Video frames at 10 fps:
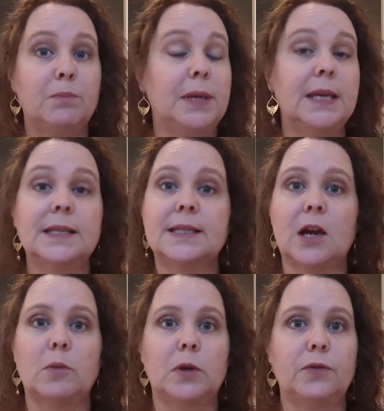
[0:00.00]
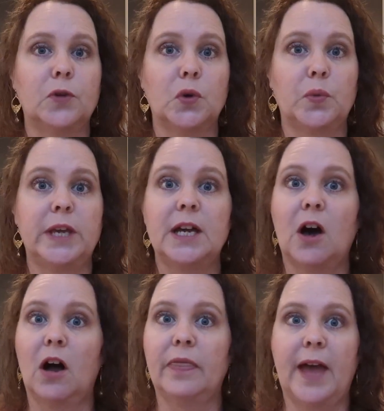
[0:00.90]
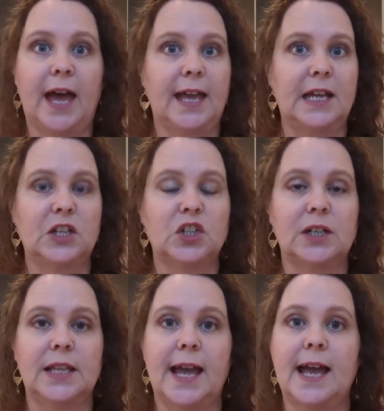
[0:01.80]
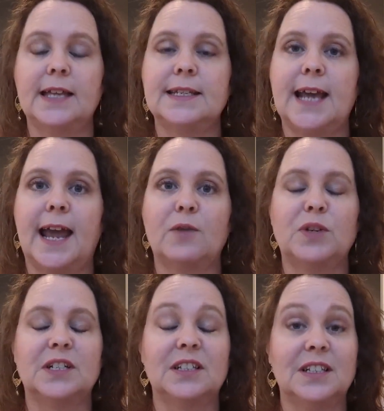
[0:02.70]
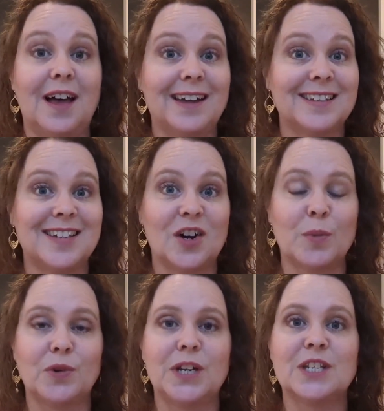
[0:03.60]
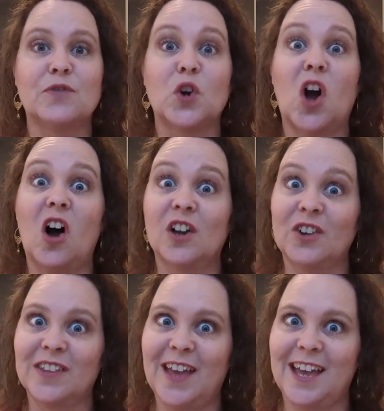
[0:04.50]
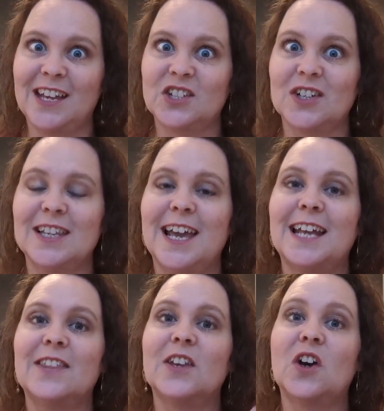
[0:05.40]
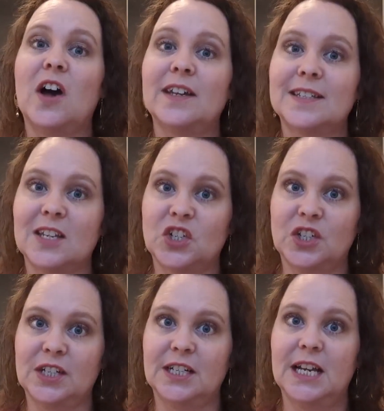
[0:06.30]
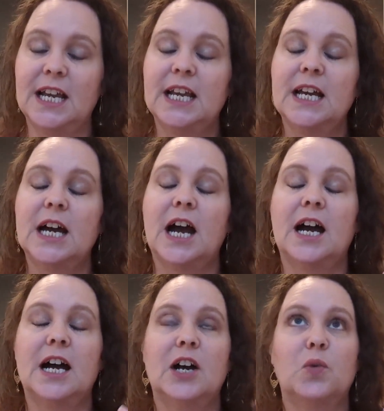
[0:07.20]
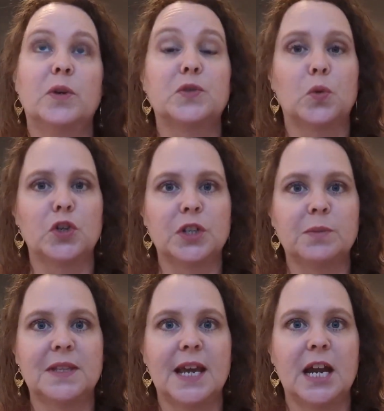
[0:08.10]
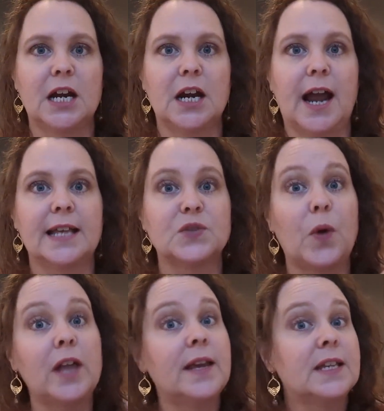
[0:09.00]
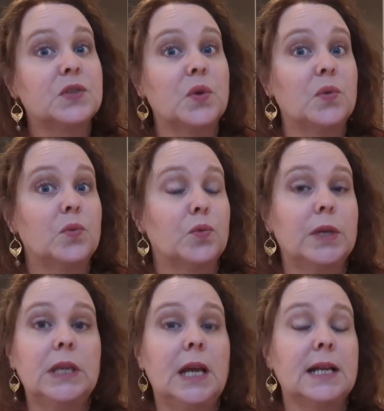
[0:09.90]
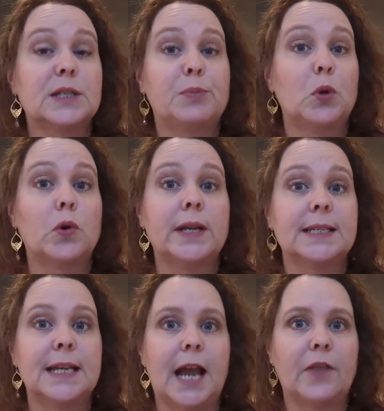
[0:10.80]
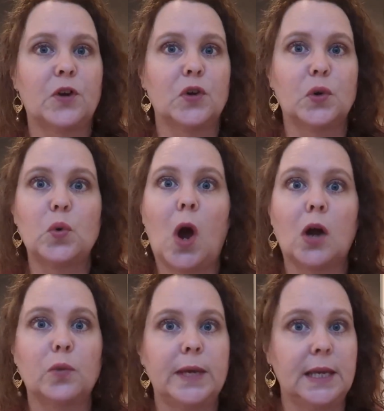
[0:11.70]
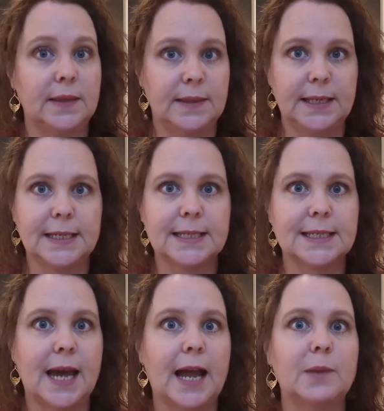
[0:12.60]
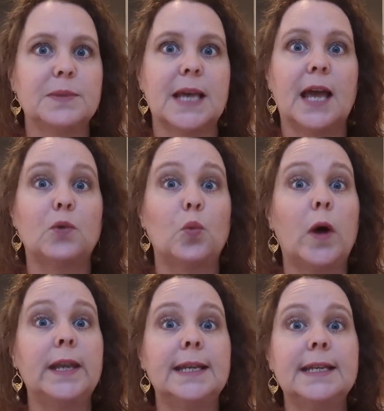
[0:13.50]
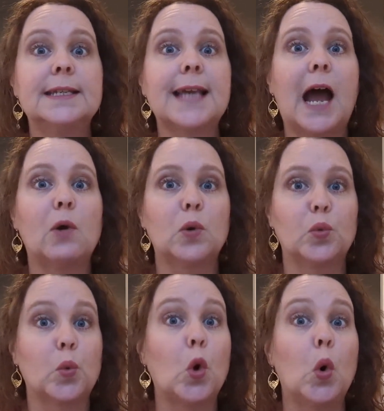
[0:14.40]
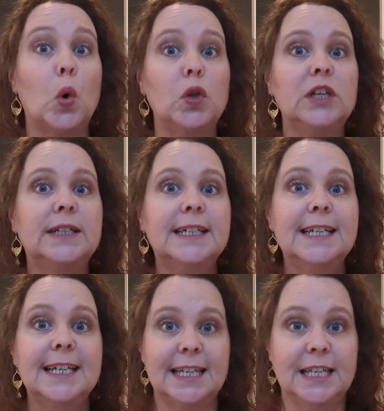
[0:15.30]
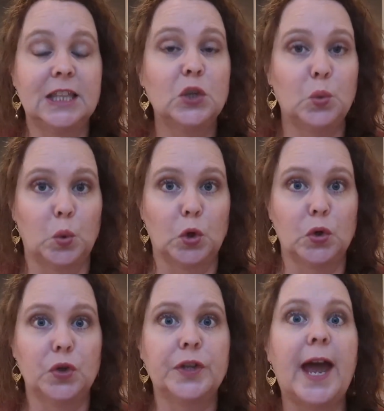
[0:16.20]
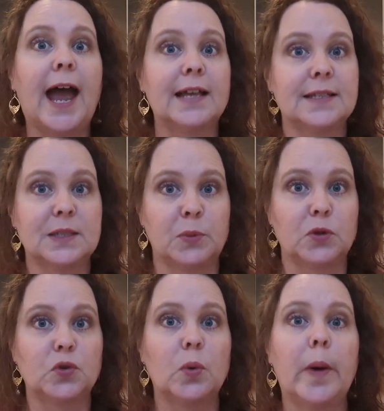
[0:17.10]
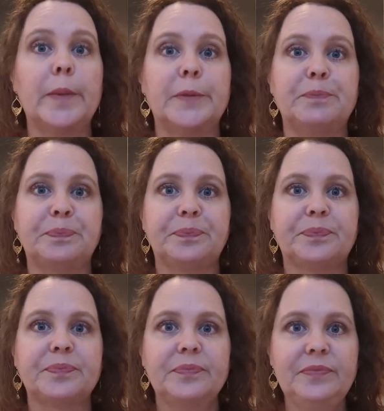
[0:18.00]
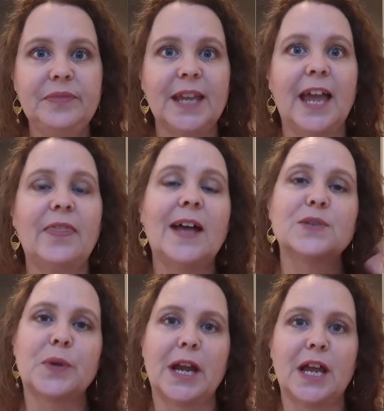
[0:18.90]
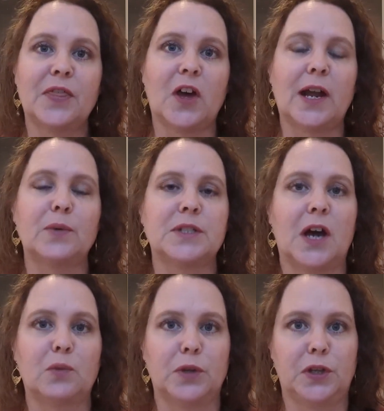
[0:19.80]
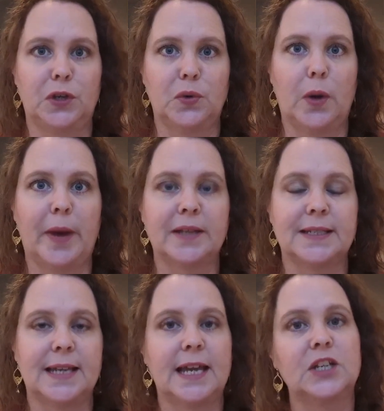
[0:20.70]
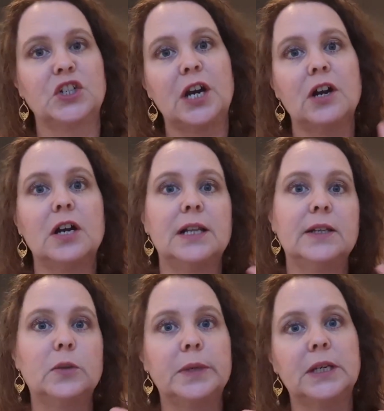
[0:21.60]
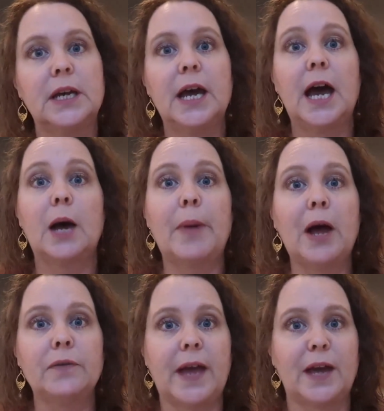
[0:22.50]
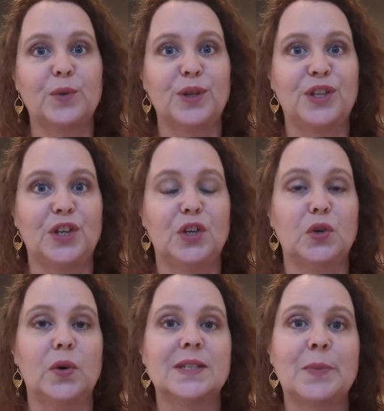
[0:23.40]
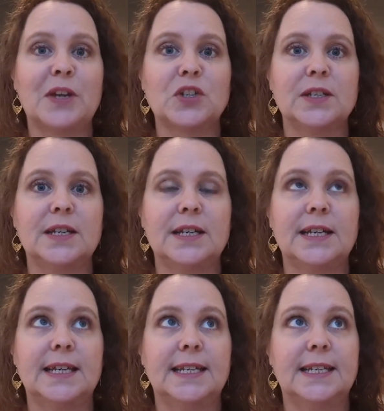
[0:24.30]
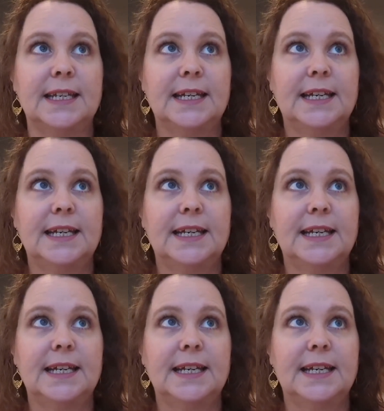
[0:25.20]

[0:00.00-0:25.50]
be in ceremony for a week on that ancient land. And we did a lot of ceremonies for honoring that ancient land and the goddess as she was worshipped there, as well as really exploring together who are we in these times and what is our role in the world as a spiritual woman. And that's what I thought I would talk with you about today and share a little bit about that with you, especially in